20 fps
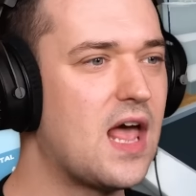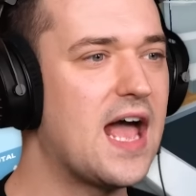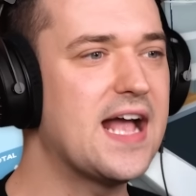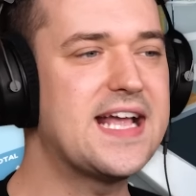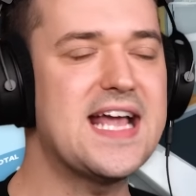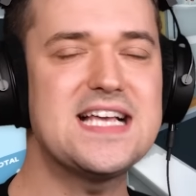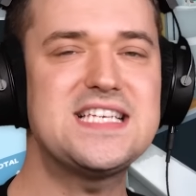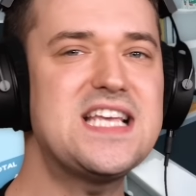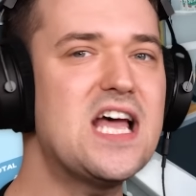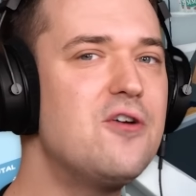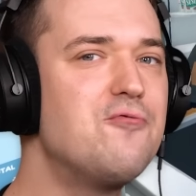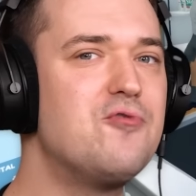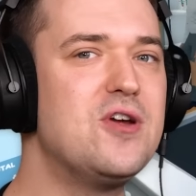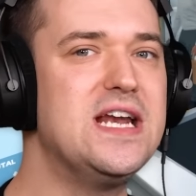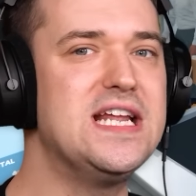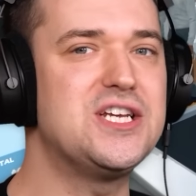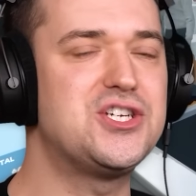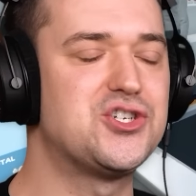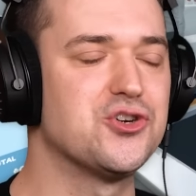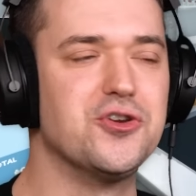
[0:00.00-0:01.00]
I guess I
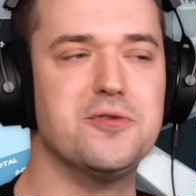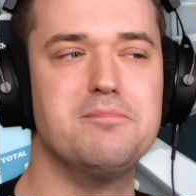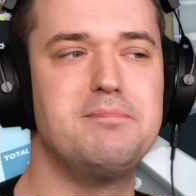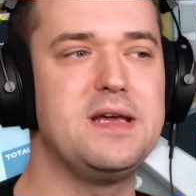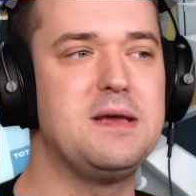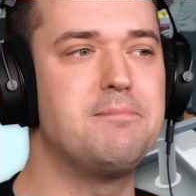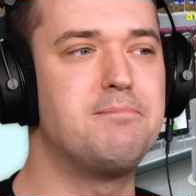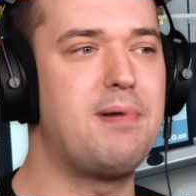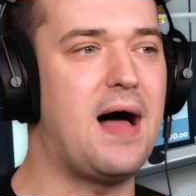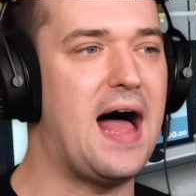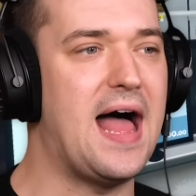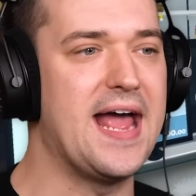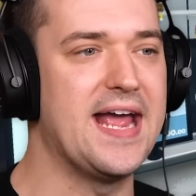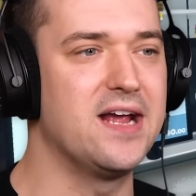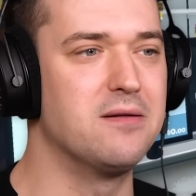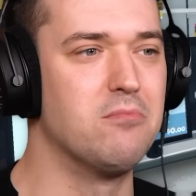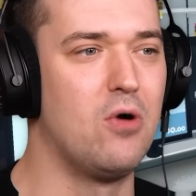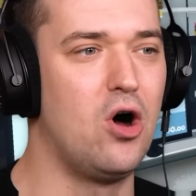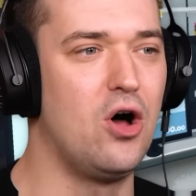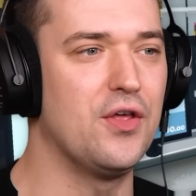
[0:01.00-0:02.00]
really shouldn't be
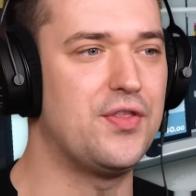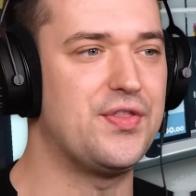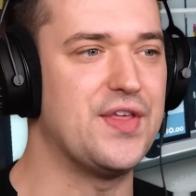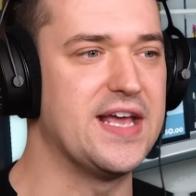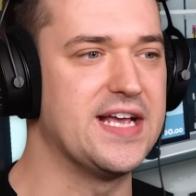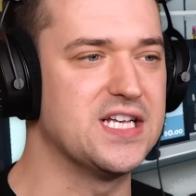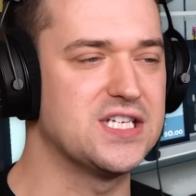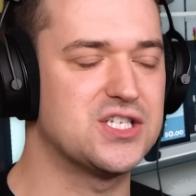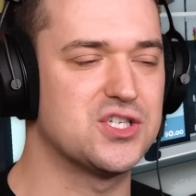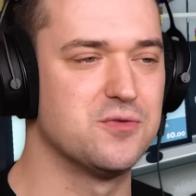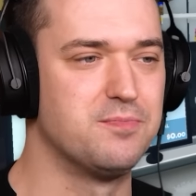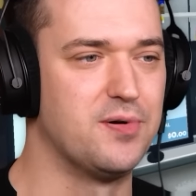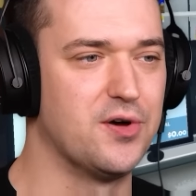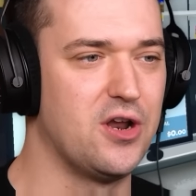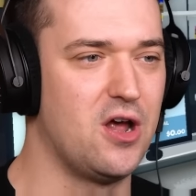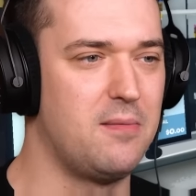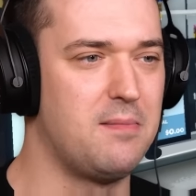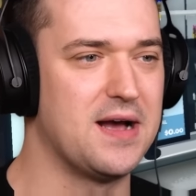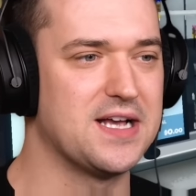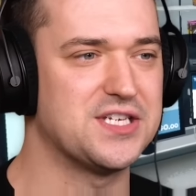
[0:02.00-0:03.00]
buying more things to put
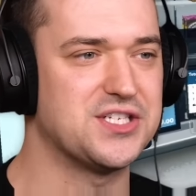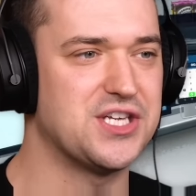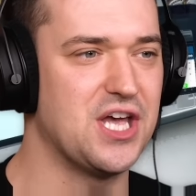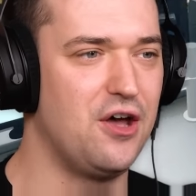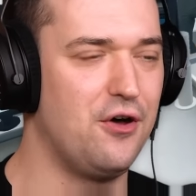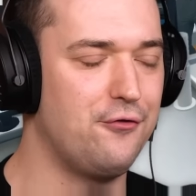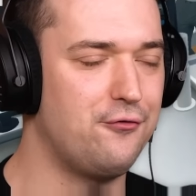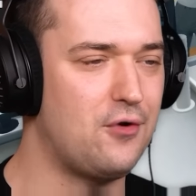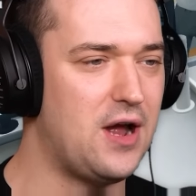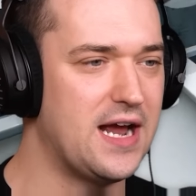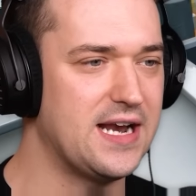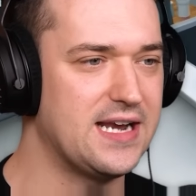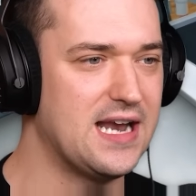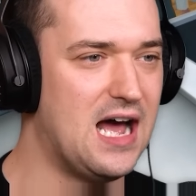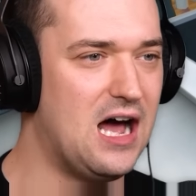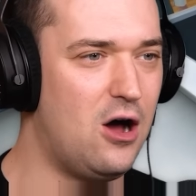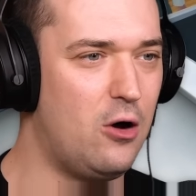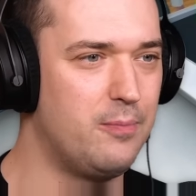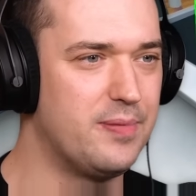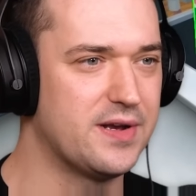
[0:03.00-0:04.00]
on my shelf right
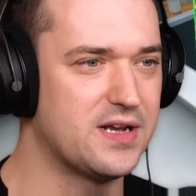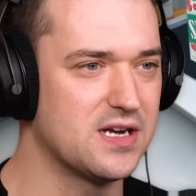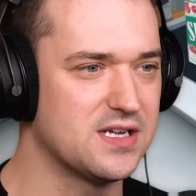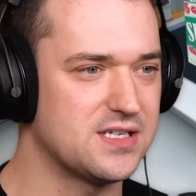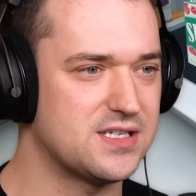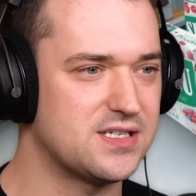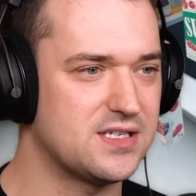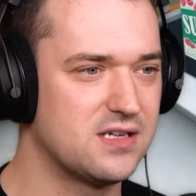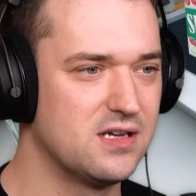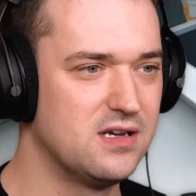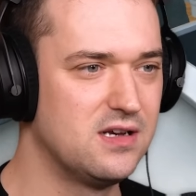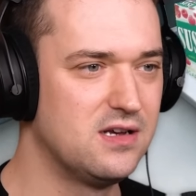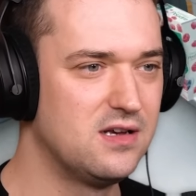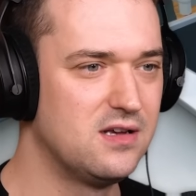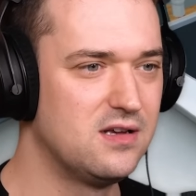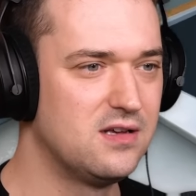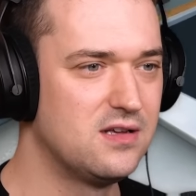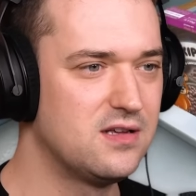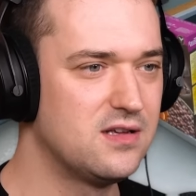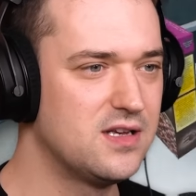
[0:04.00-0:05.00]
now because
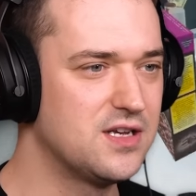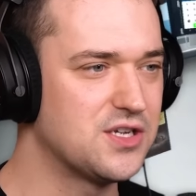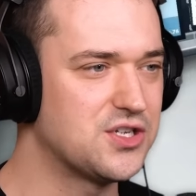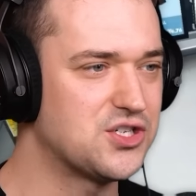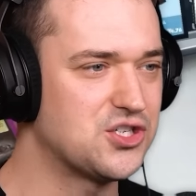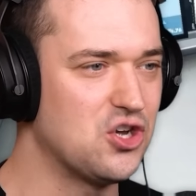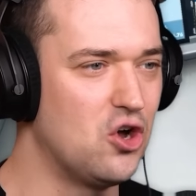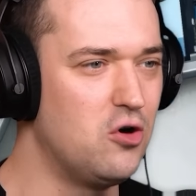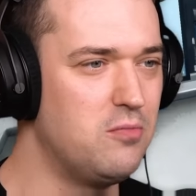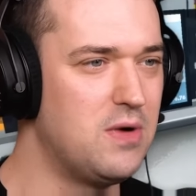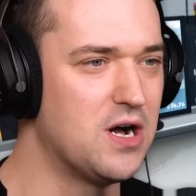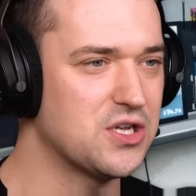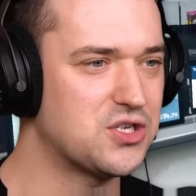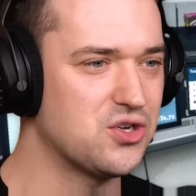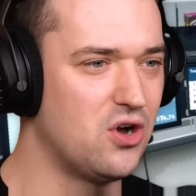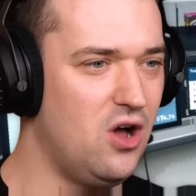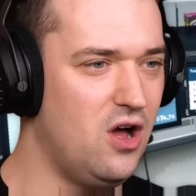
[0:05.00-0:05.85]
there's so much